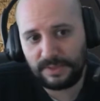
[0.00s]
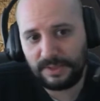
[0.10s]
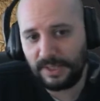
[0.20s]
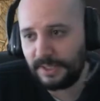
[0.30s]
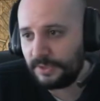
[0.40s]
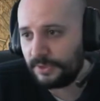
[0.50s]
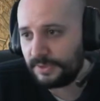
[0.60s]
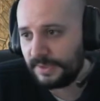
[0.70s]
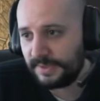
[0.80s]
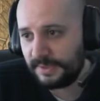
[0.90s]

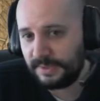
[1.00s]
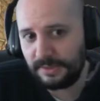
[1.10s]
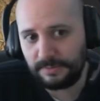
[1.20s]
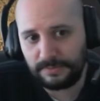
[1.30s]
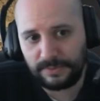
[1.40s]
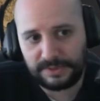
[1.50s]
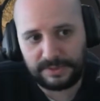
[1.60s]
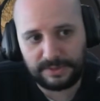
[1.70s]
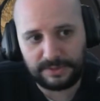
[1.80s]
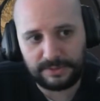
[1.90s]
entered a city right
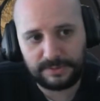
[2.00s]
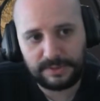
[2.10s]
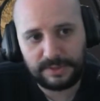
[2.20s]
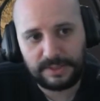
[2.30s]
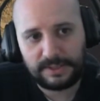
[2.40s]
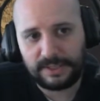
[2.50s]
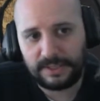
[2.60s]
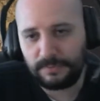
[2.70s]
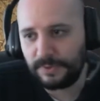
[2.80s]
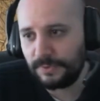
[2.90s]
here,
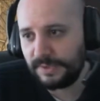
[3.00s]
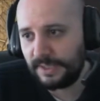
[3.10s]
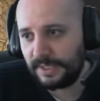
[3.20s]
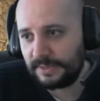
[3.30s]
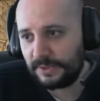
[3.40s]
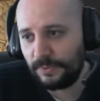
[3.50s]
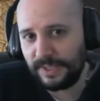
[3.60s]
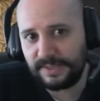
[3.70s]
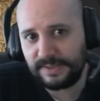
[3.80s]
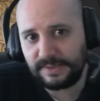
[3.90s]
then we could select a
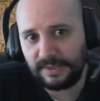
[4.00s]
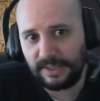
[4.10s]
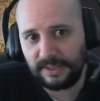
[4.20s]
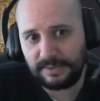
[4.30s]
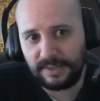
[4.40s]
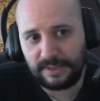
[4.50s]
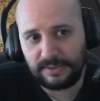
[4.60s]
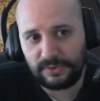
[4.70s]
quest, and then there